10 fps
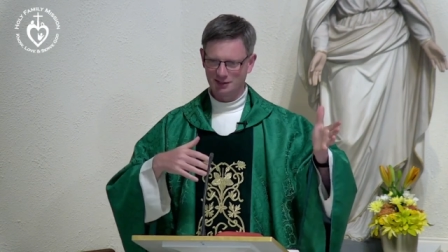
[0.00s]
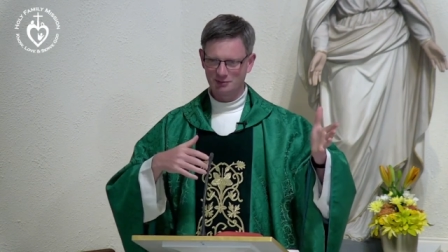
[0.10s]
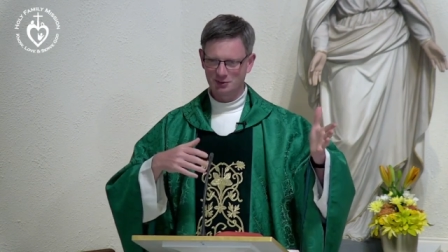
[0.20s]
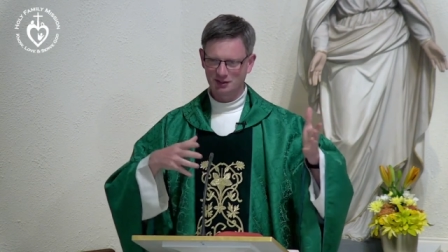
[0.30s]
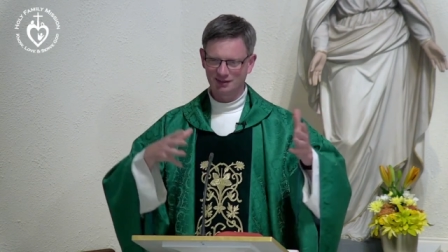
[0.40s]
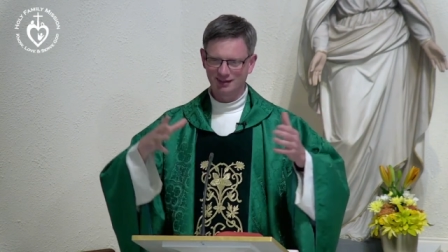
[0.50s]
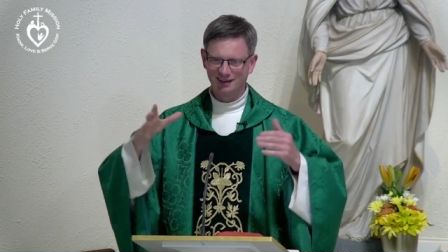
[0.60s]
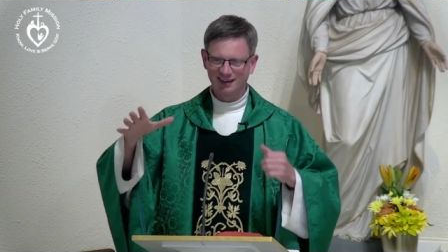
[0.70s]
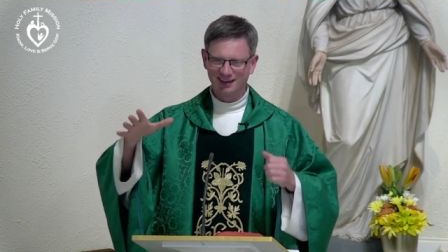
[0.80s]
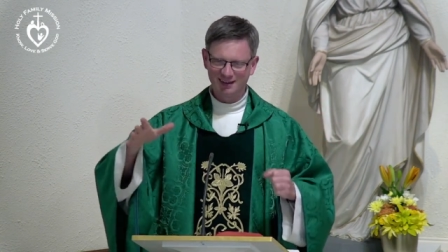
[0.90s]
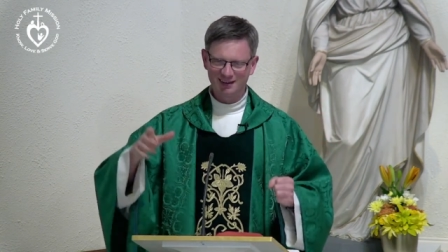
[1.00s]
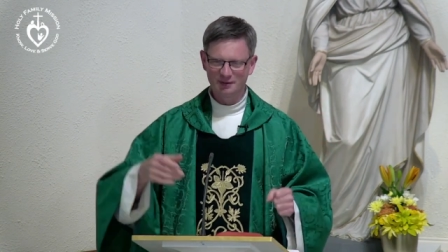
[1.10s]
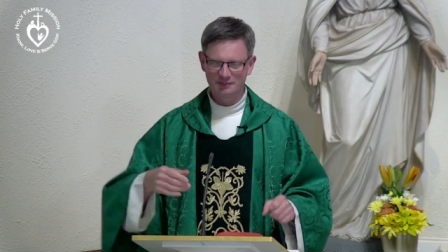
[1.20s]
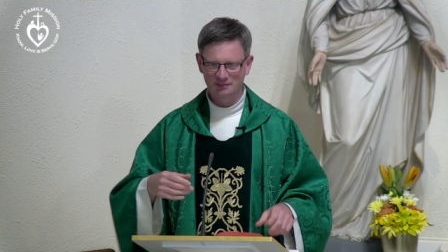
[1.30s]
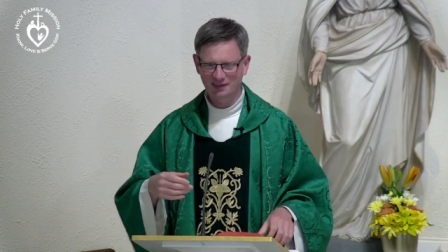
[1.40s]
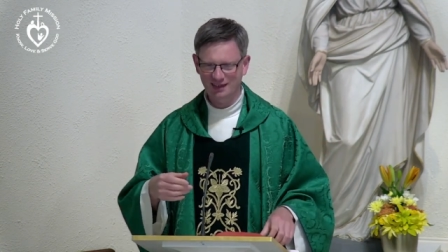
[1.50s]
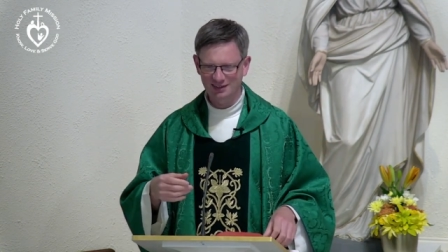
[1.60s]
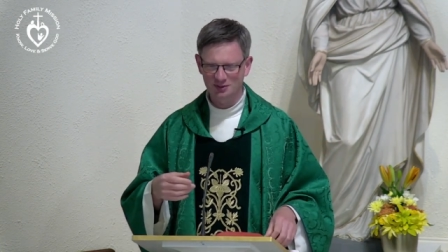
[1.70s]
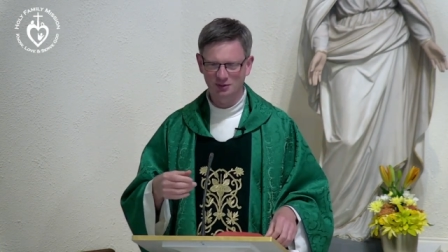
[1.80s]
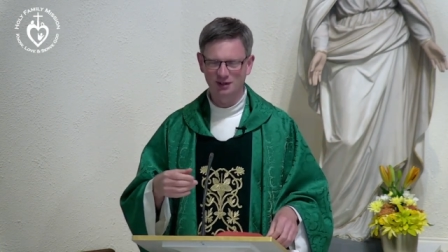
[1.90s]
music, um, and
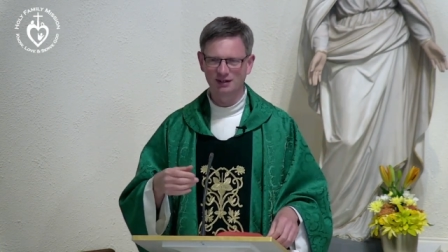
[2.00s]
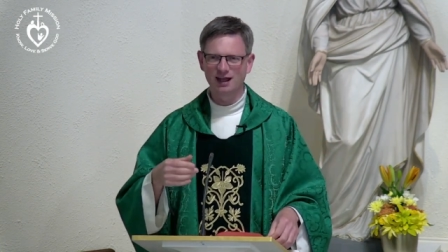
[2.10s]
so on.